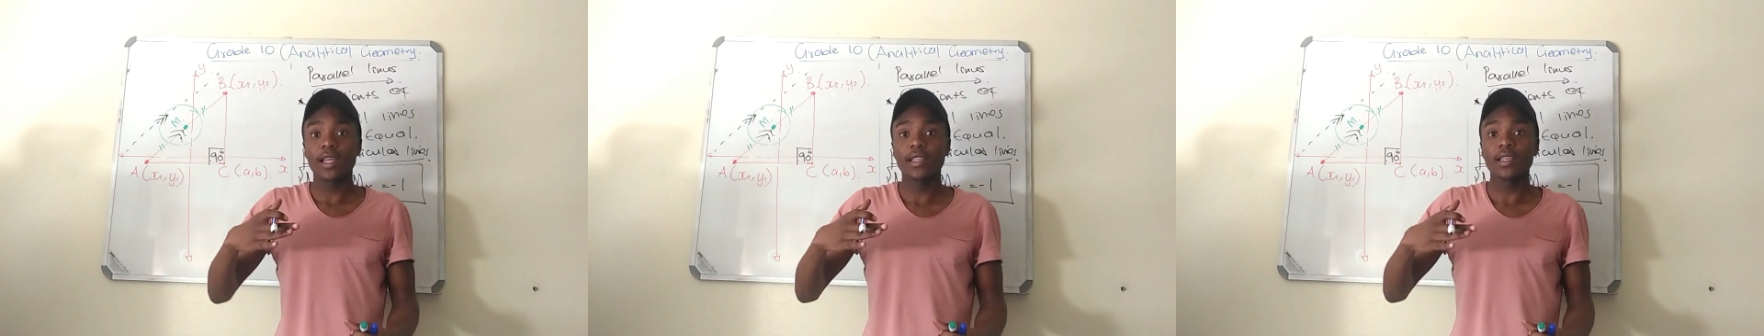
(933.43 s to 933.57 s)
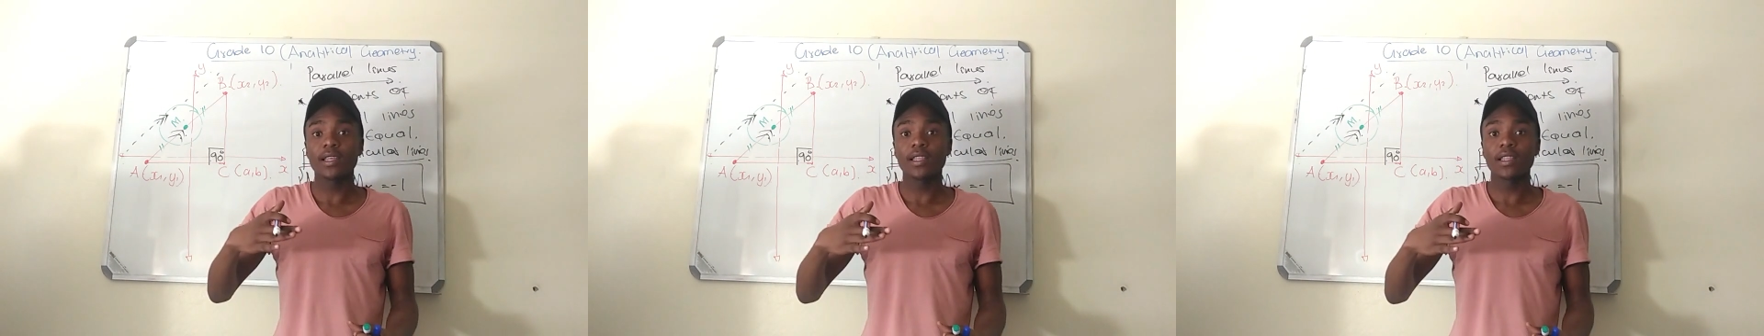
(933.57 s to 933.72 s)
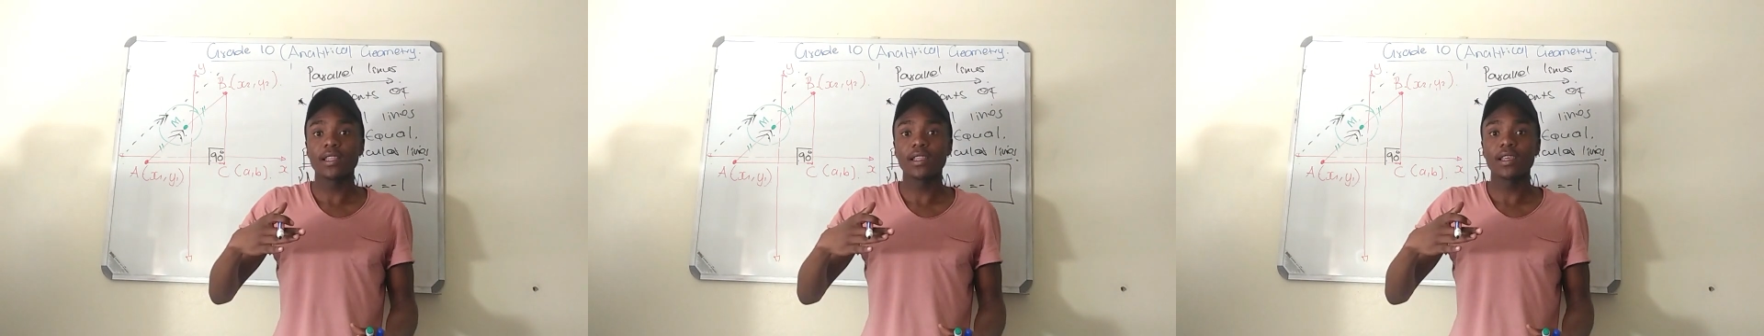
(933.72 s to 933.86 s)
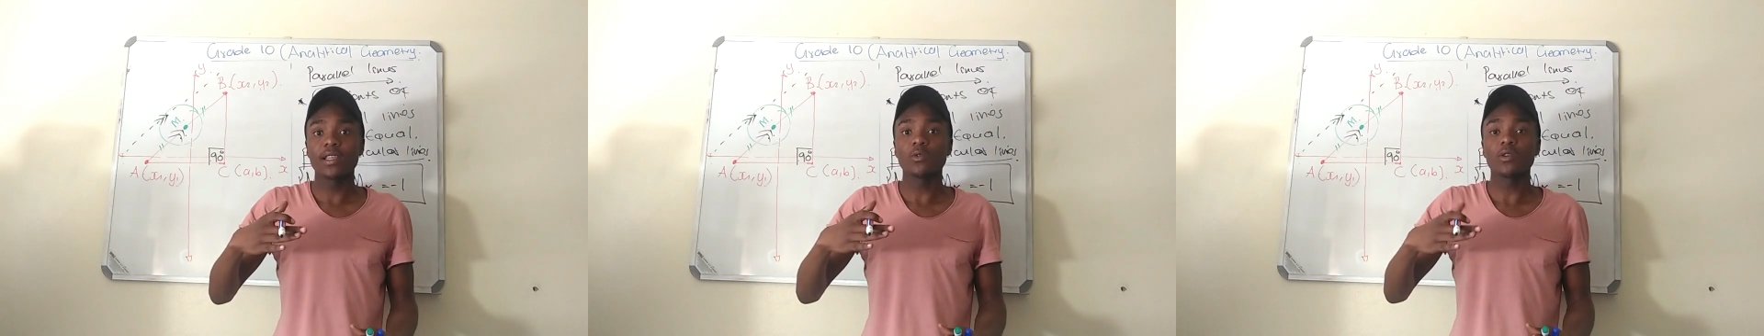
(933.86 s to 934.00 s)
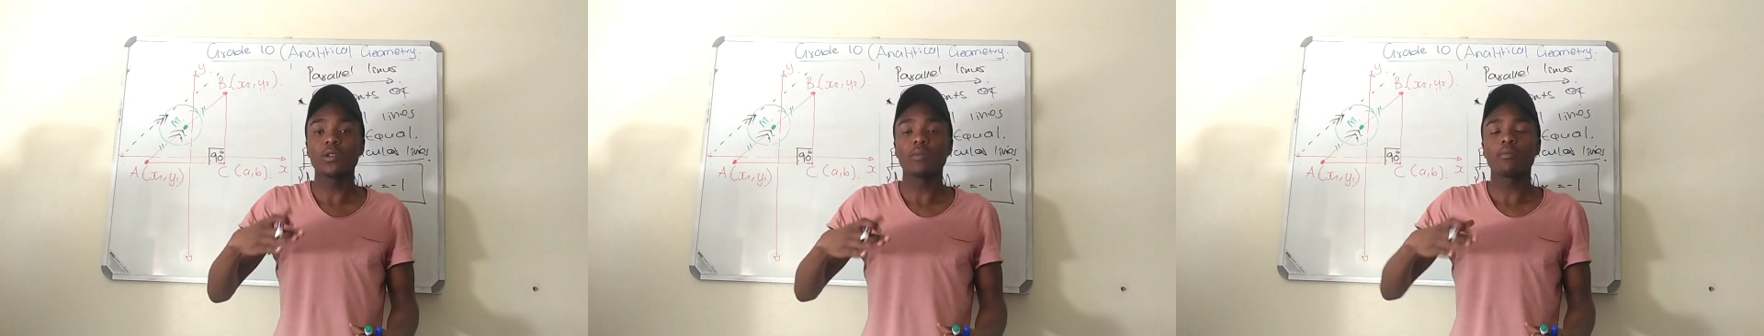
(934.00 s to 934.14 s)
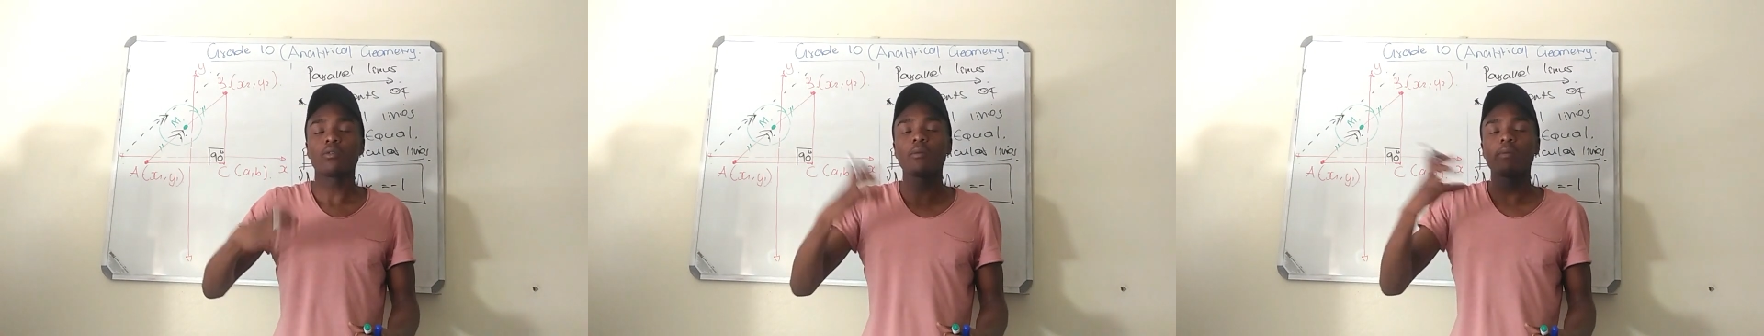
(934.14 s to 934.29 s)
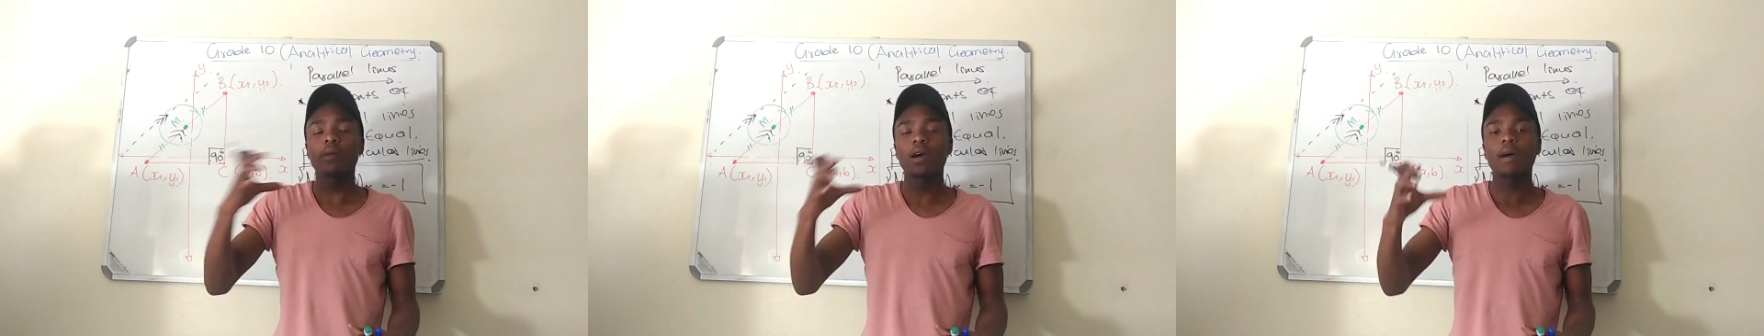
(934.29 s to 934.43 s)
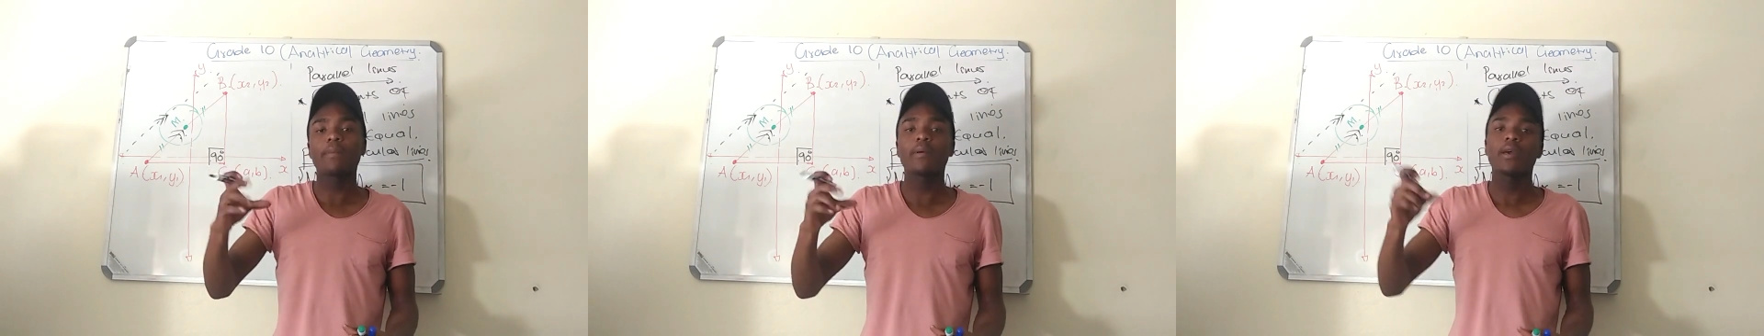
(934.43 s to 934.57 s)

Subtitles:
then it will pop up.